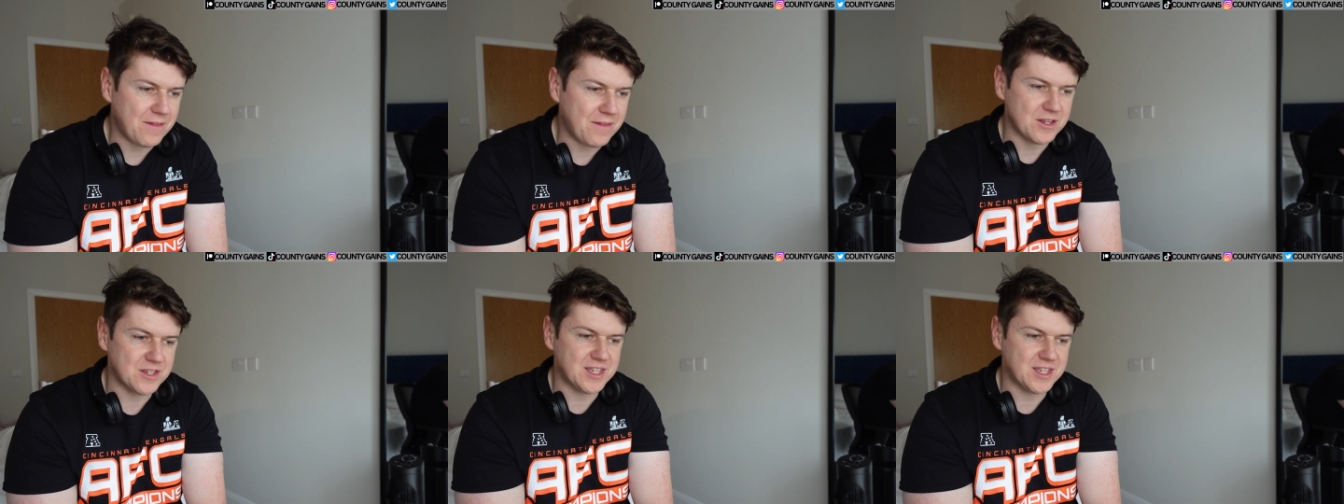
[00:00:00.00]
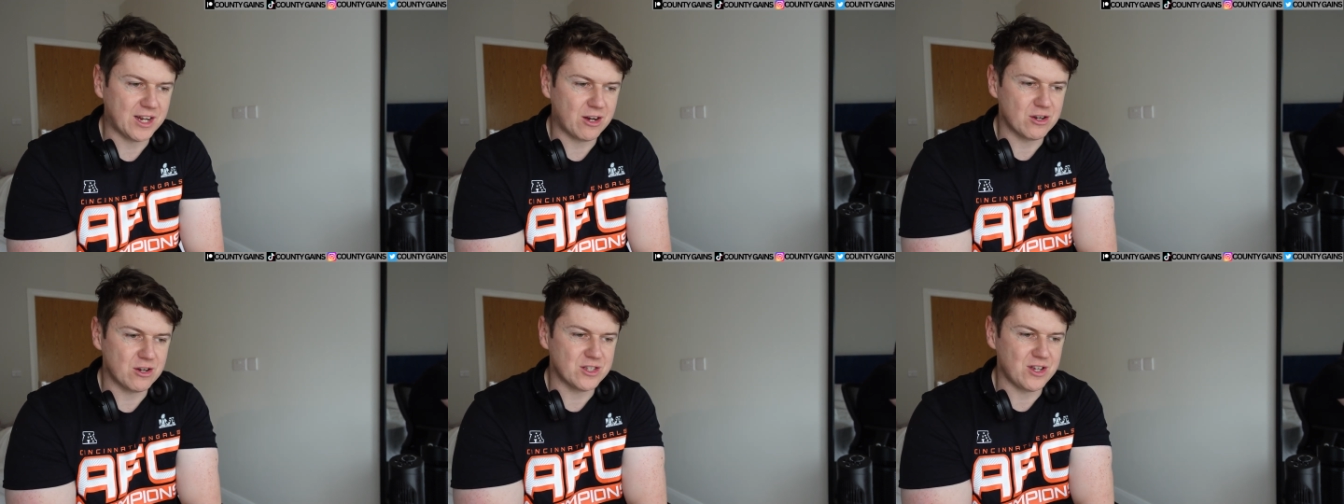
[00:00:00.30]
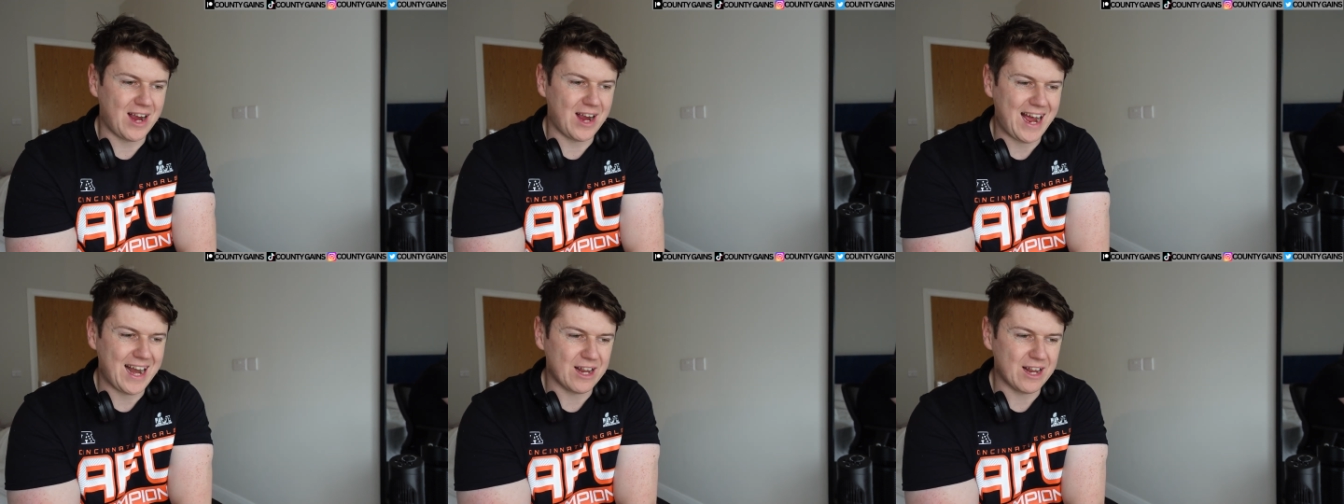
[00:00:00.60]
and the singers
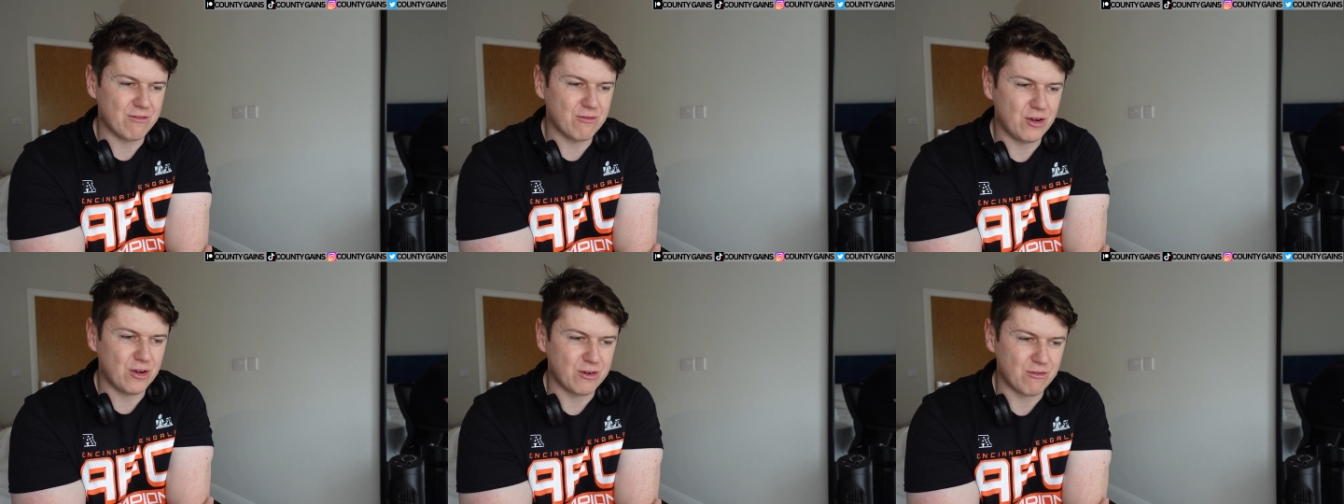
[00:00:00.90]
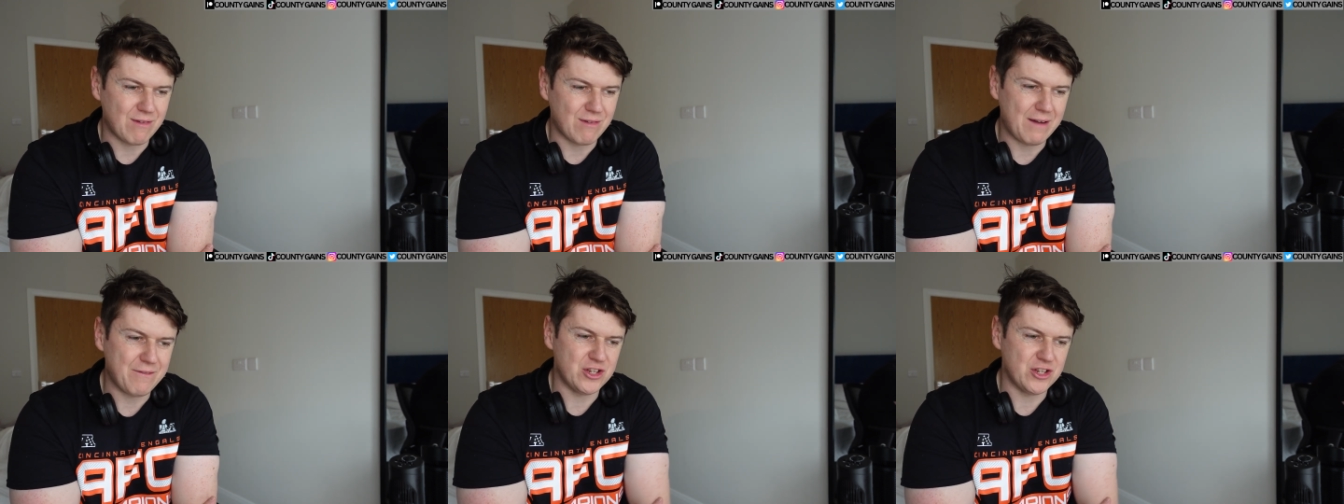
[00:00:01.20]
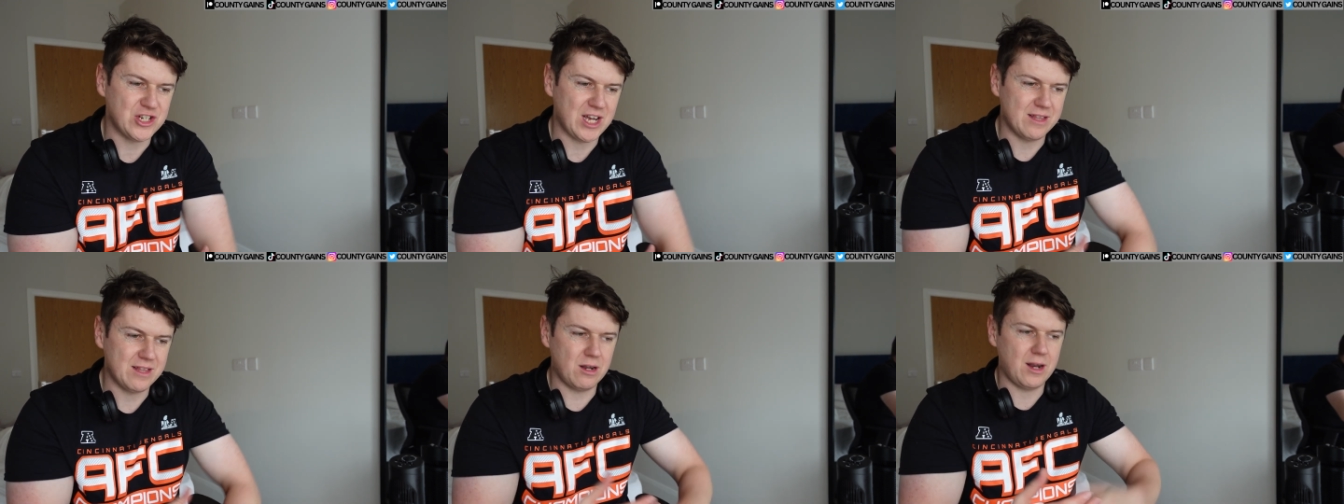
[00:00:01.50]
are Anirudh
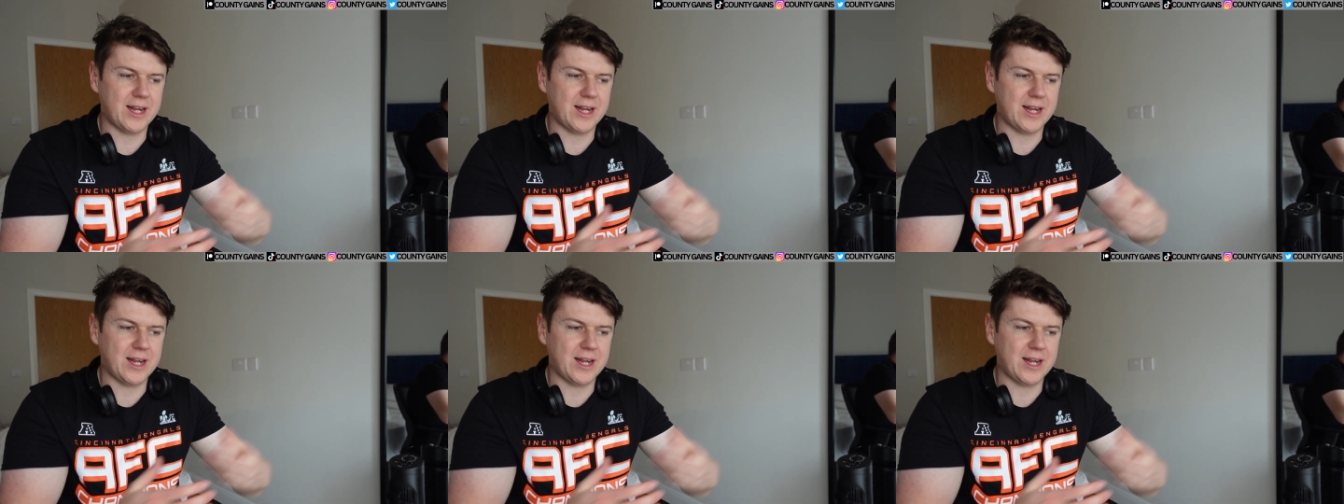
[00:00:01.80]
Ravichander.